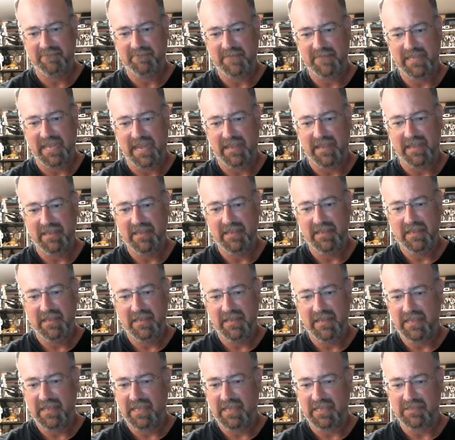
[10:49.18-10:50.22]
Yeah.
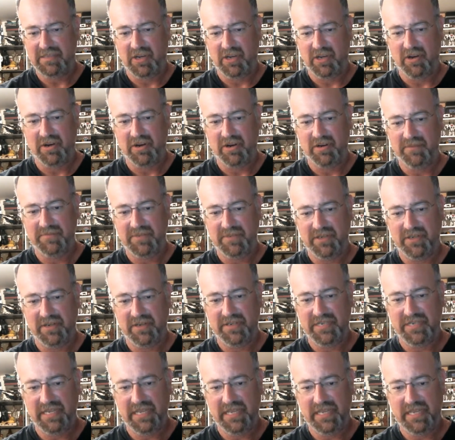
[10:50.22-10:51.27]
His arms are
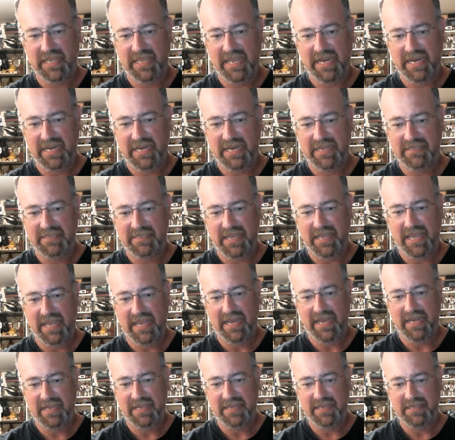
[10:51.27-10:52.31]
articulated, his
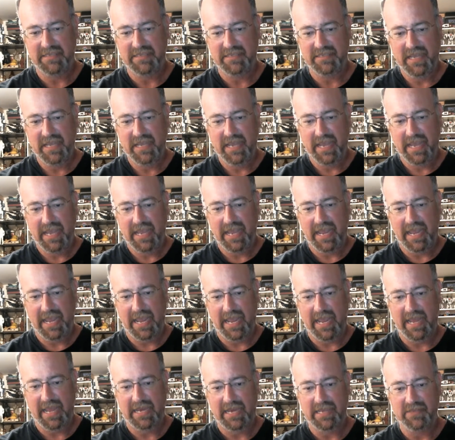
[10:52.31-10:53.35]
head is,
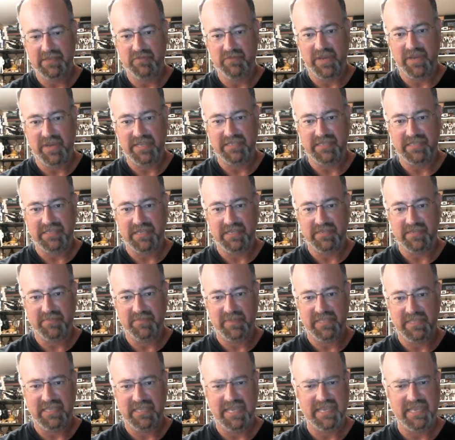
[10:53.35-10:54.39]
and his waist is,
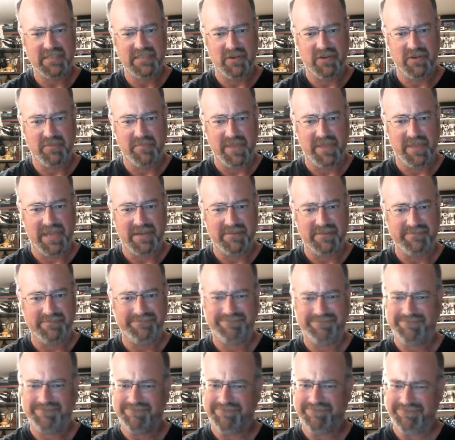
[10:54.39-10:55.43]
but the legs don't bend.
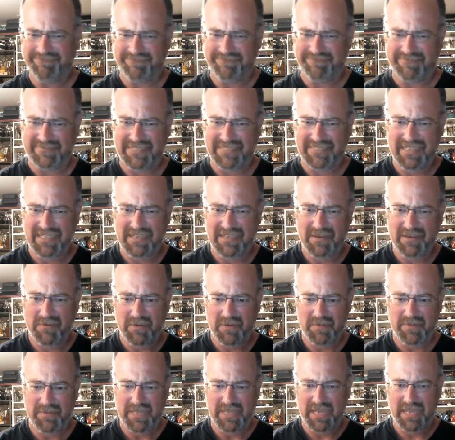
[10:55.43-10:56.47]

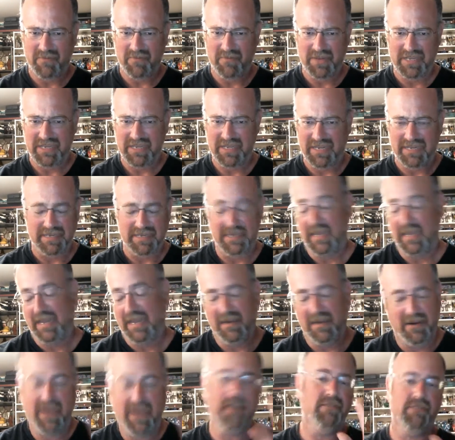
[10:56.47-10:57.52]
Why would they add a weight? I
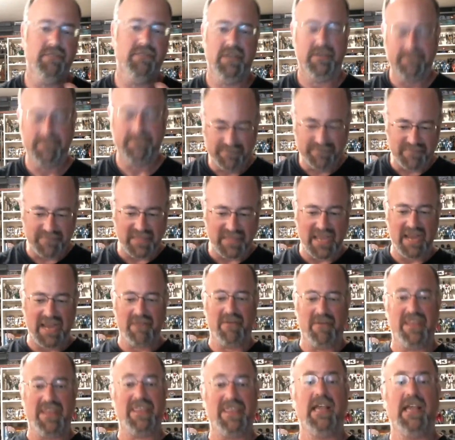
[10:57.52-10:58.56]
don't know.
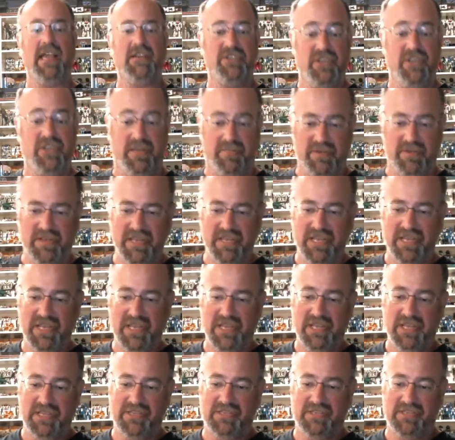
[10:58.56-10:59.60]
Anyway, they got cheap.
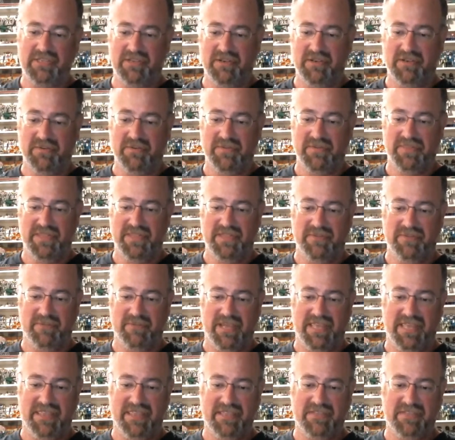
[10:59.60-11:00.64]
So
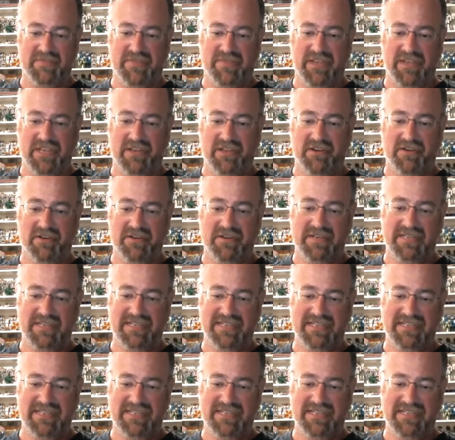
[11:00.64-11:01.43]
anyway, this figure,